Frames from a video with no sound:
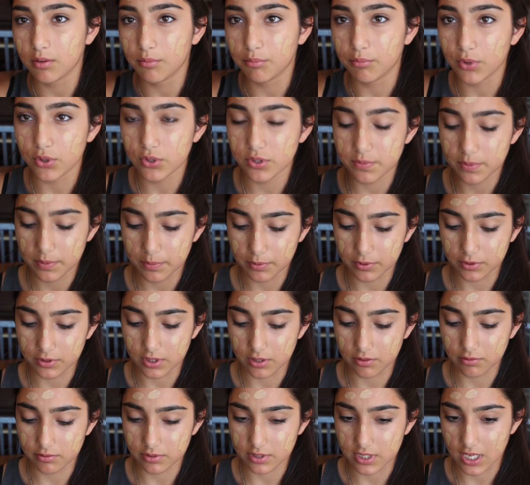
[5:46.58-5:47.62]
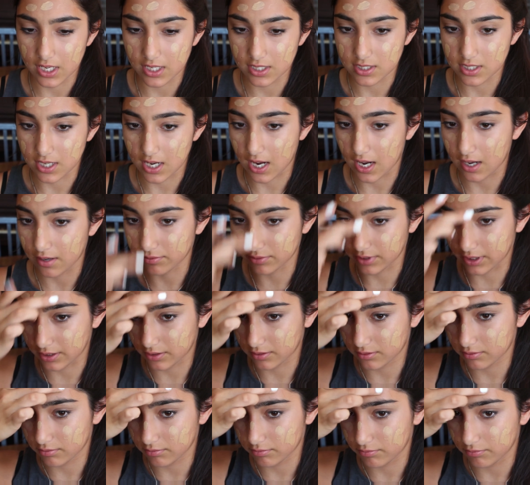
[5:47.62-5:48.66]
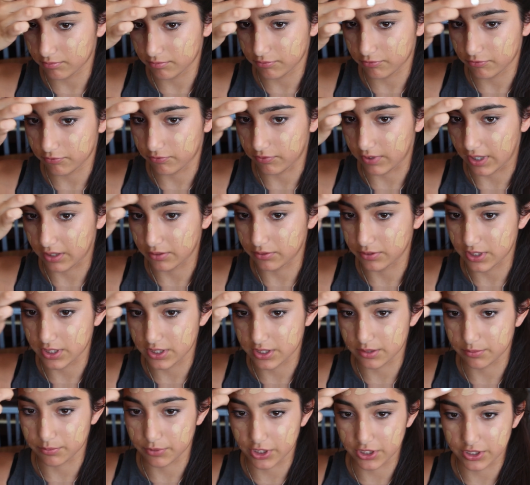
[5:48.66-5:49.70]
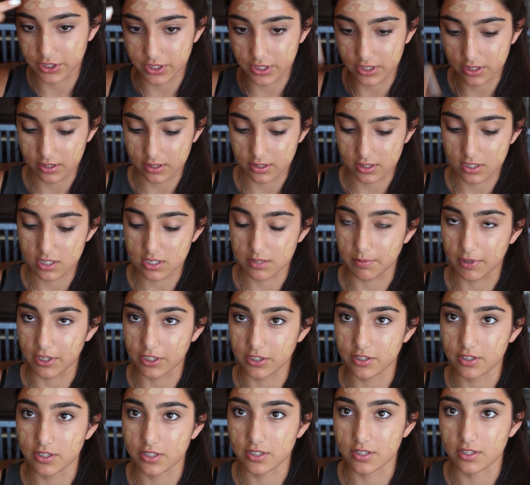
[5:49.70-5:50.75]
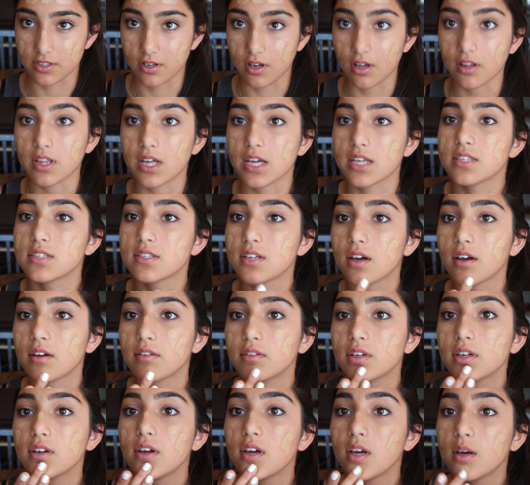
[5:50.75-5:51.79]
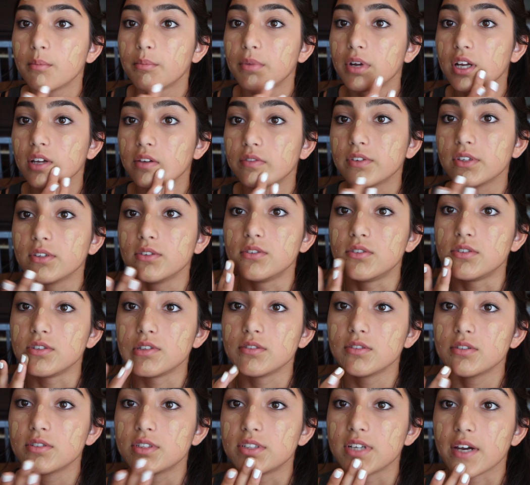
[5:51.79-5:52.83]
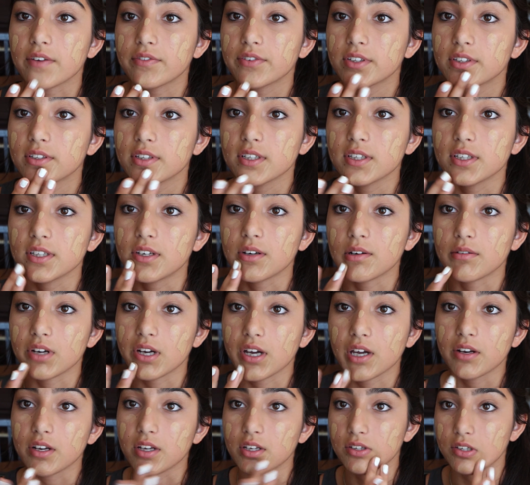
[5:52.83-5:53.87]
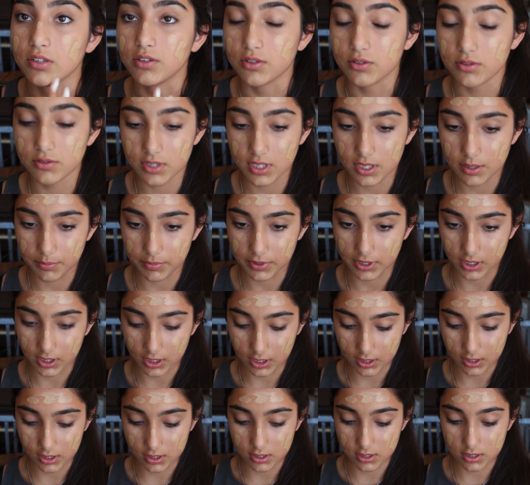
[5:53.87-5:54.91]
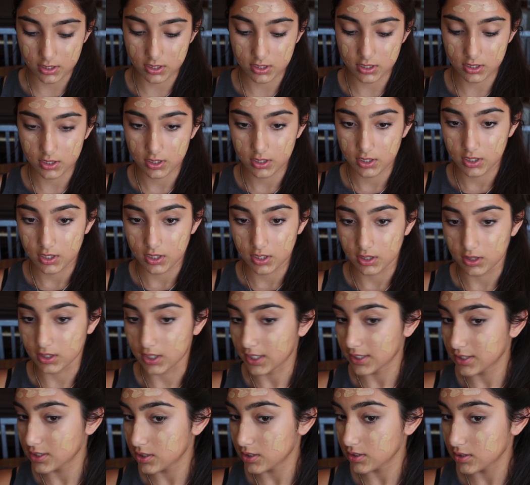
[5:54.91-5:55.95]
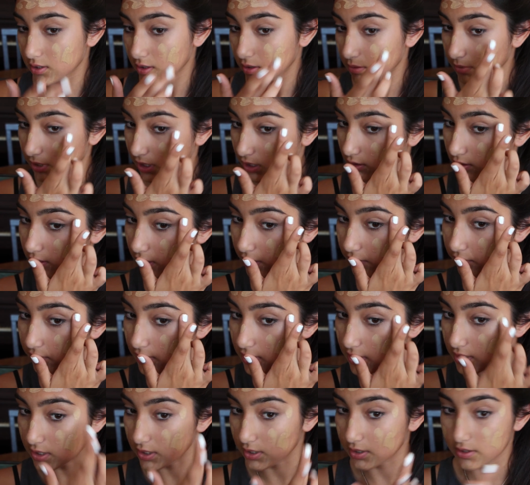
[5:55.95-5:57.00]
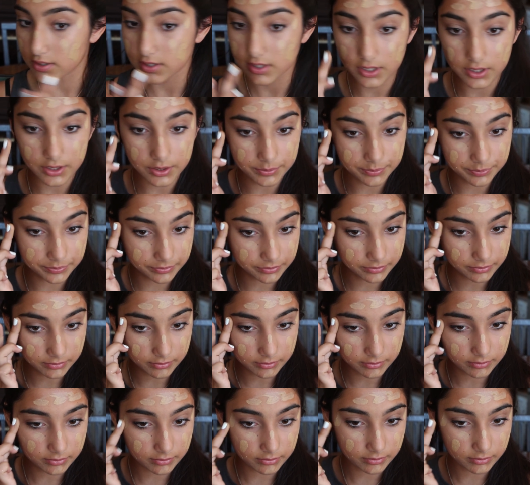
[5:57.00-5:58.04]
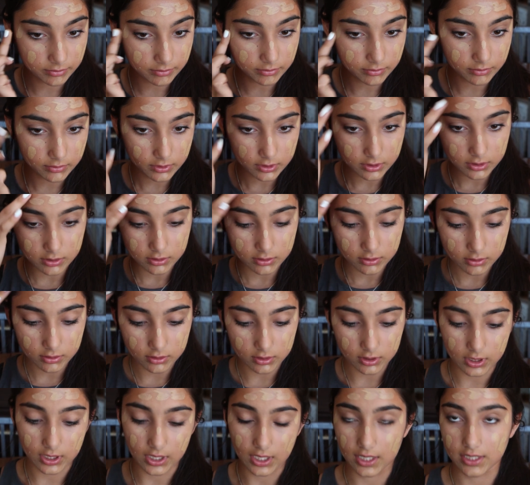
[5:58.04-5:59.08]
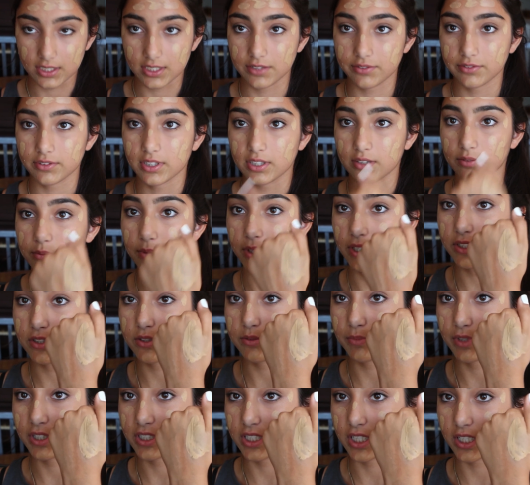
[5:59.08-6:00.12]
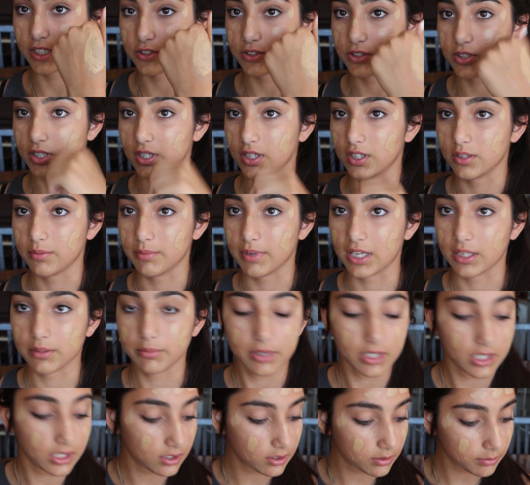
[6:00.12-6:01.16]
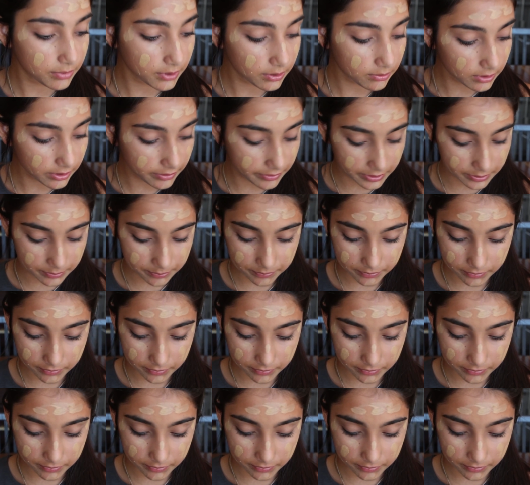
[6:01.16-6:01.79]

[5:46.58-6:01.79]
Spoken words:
most people don't tend to have like foundation brushes and sponges and all that stuff, but if you do, definitely go ahead and use it because that's just going to make your life easier. So yeah, I definitely have way too much extra on the back of my hand, but whatever.